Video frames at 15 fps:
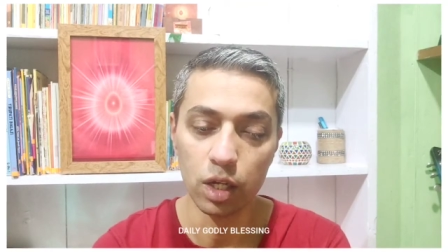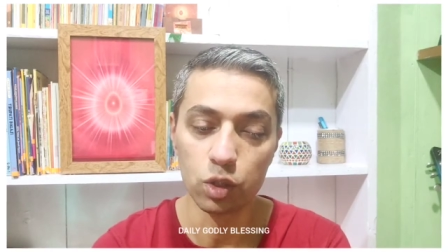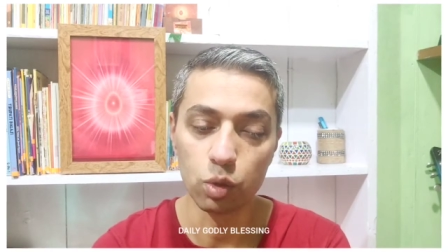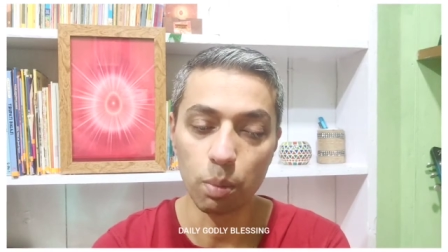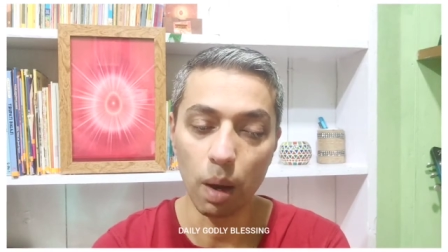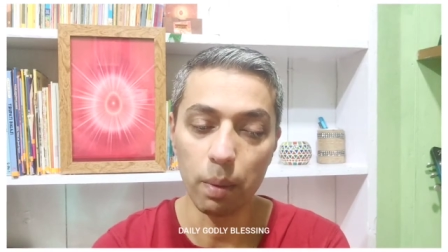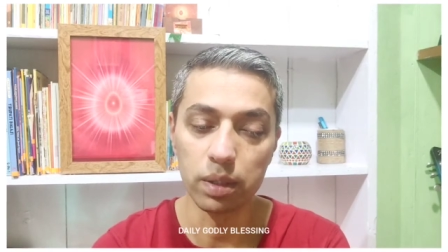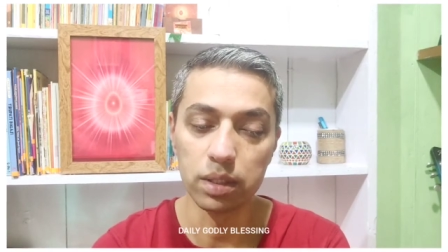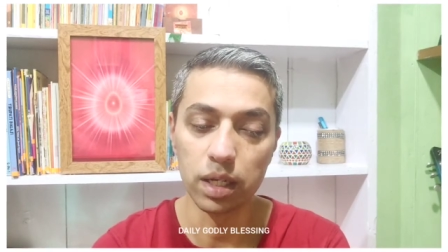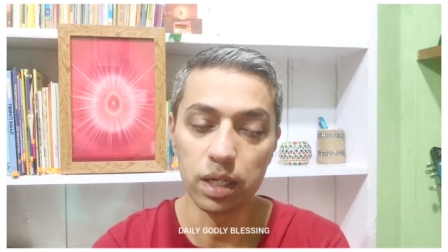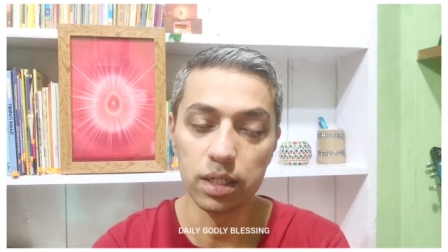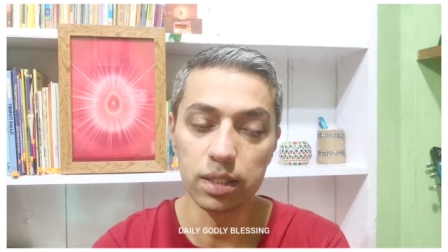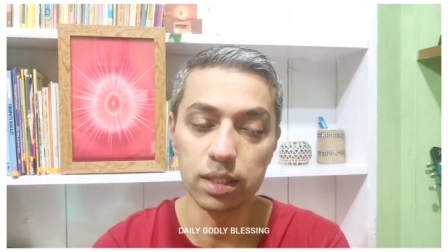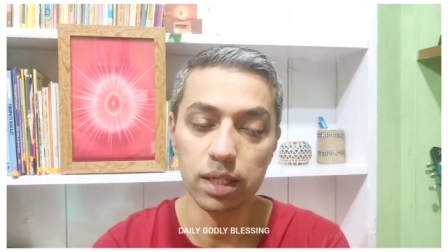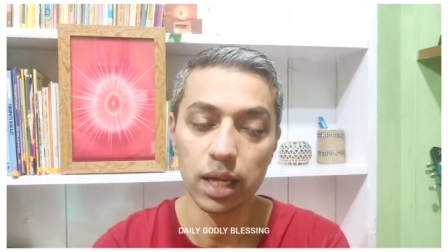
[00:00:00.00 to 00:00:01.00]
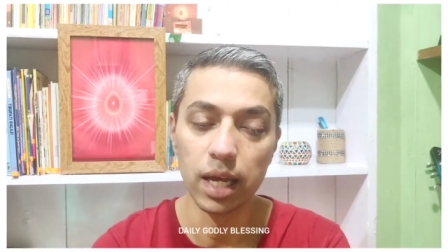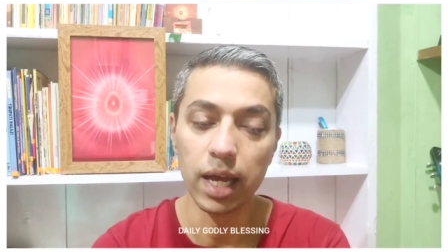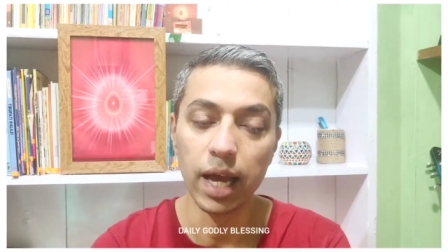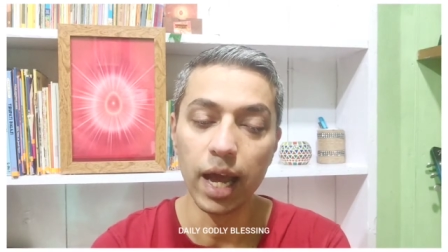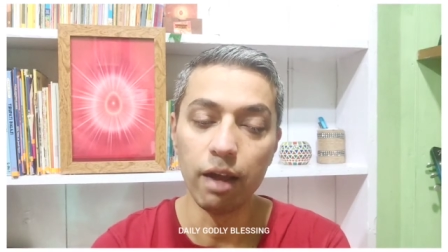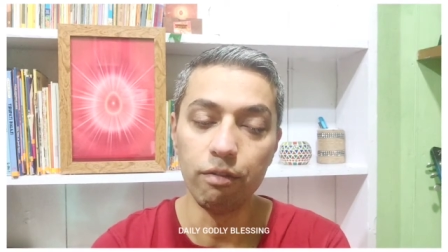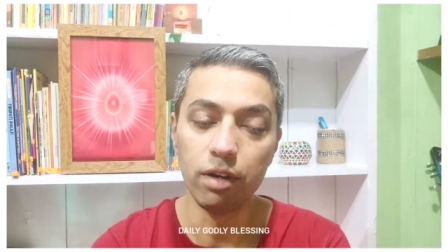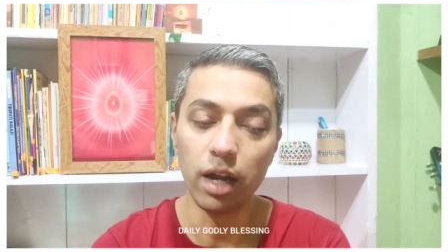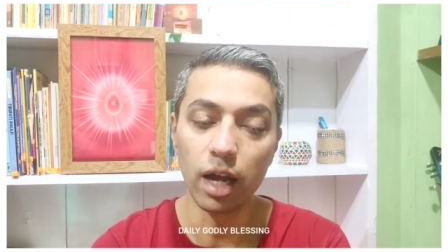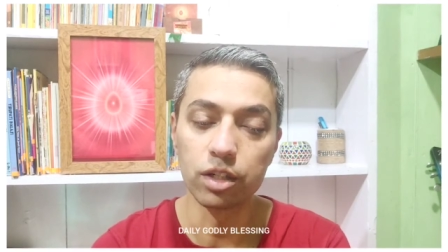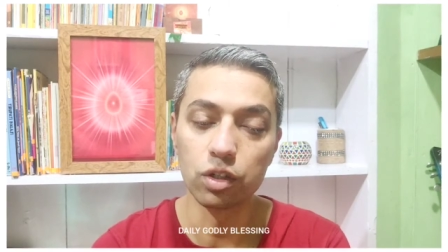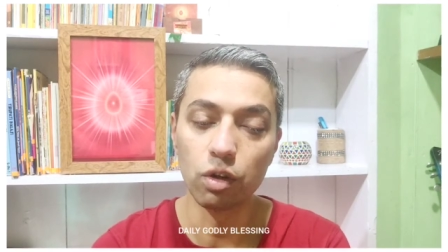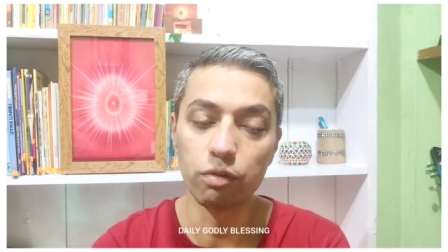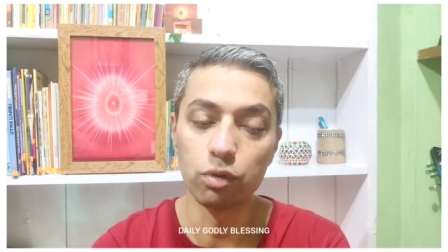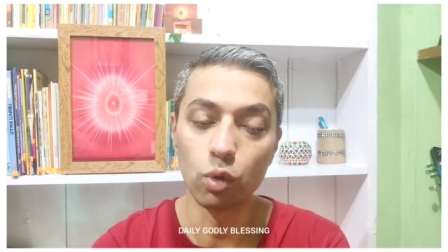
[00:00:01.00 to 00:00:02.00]
So Baba says every
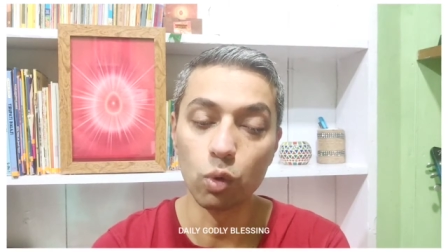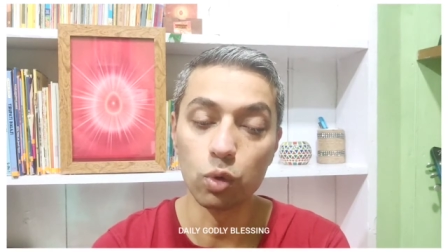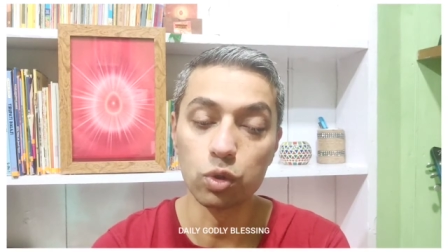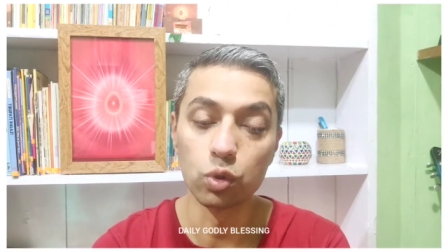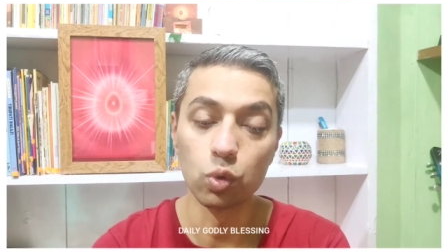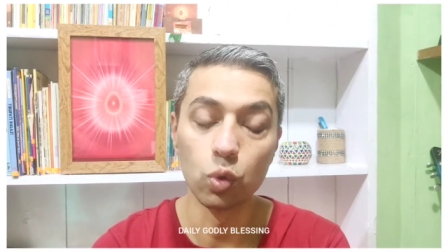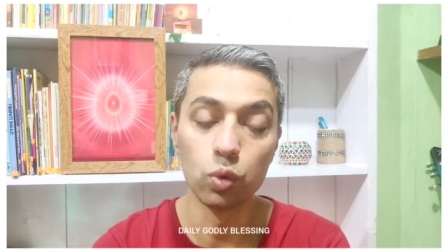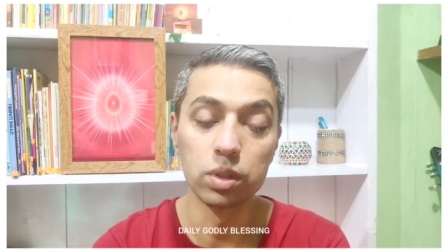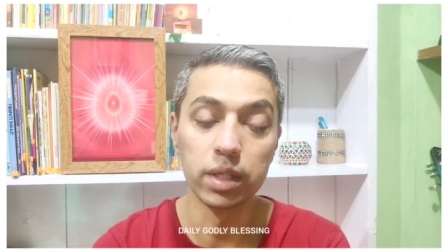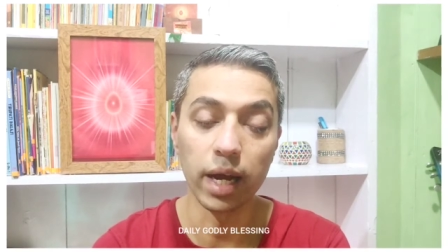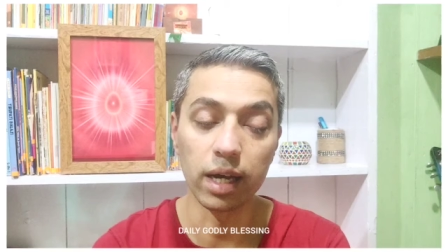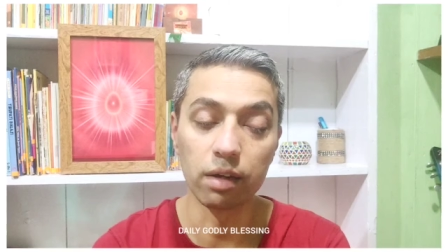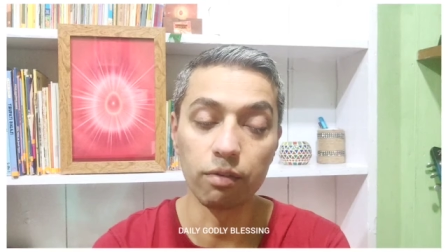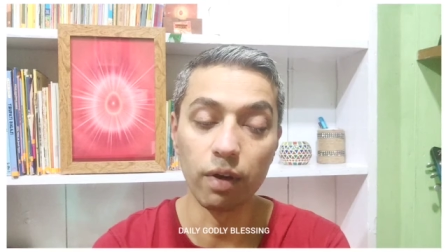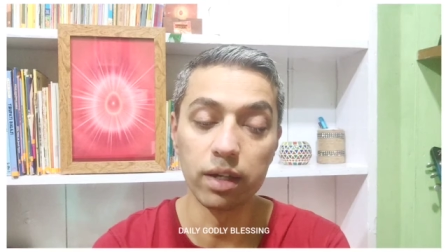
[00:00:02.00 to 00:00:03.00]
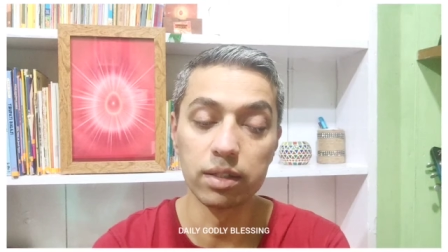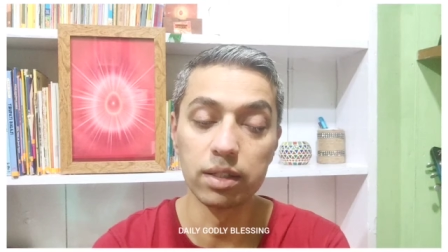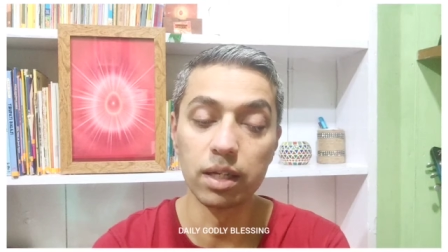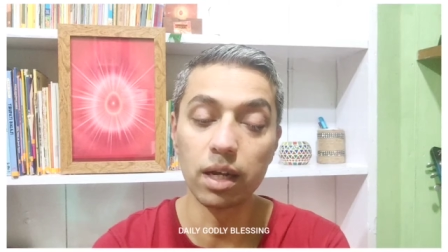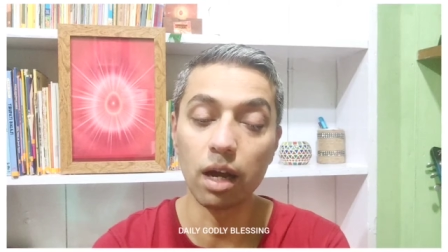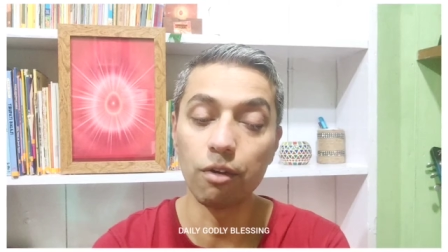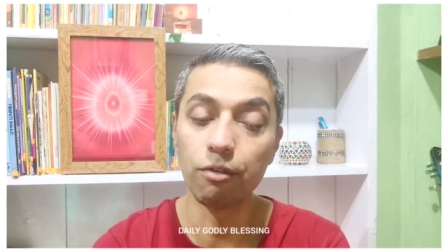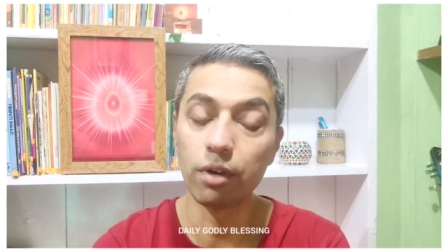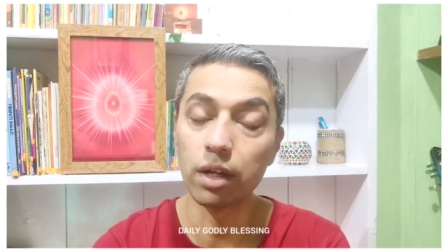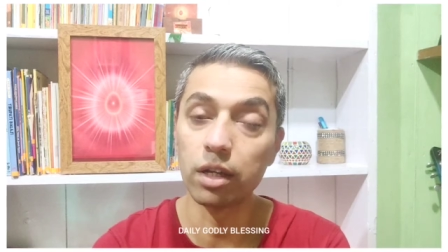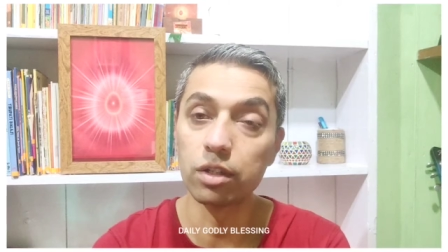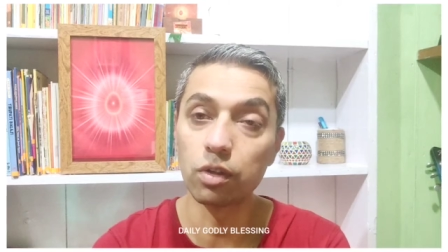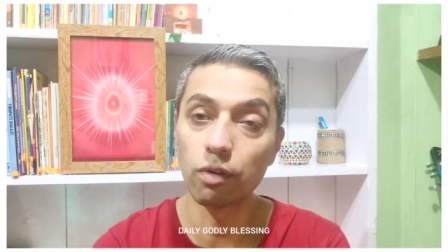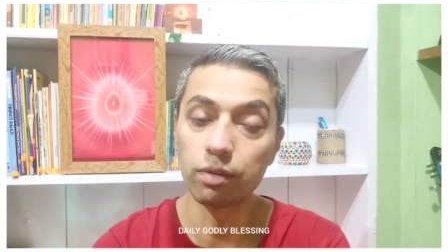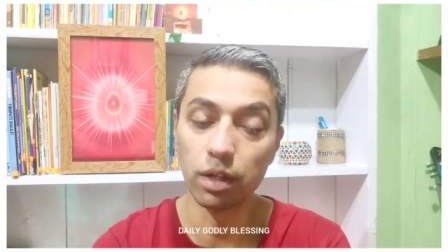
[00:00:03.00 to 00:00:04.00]
action of those who sacrifice their
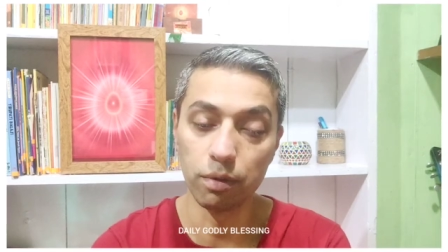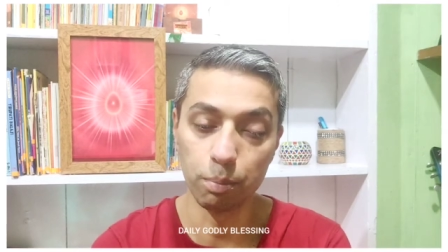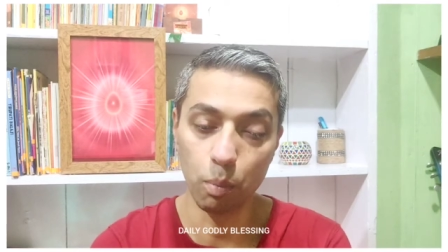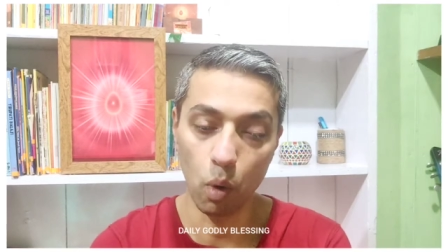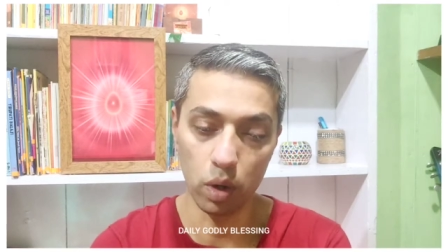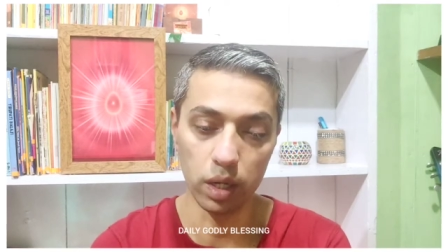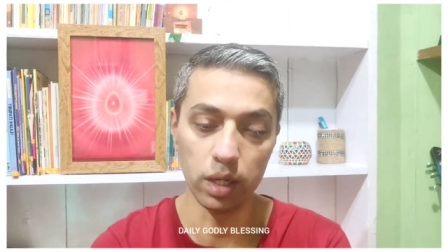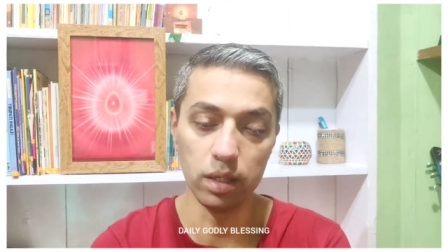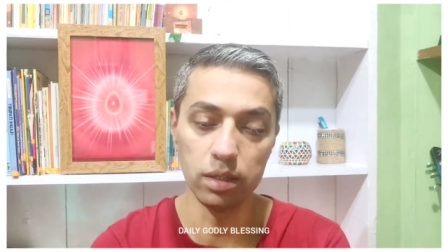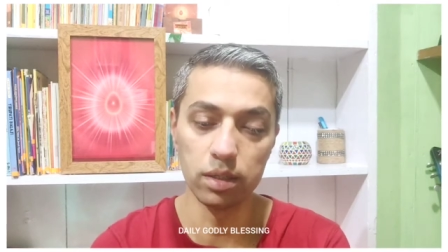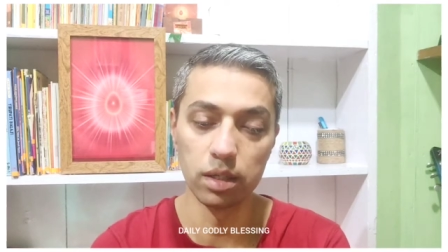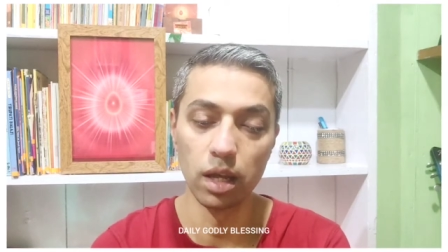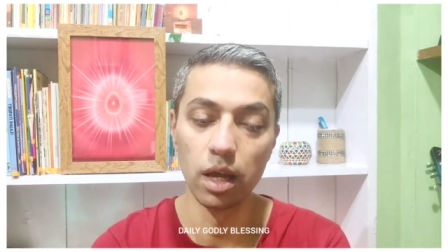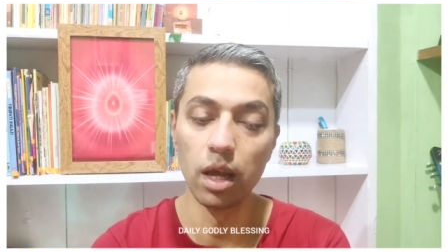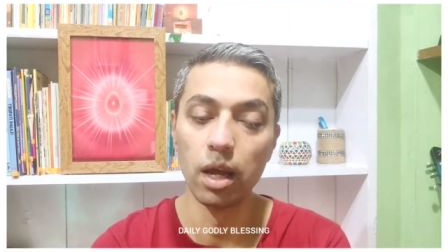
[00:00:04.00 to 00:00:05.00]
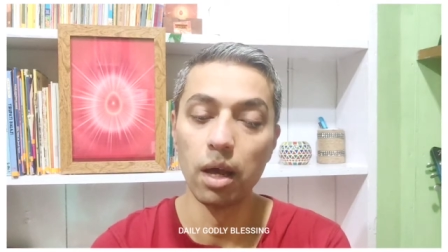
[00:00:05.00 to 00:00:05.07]
awareness of their bodies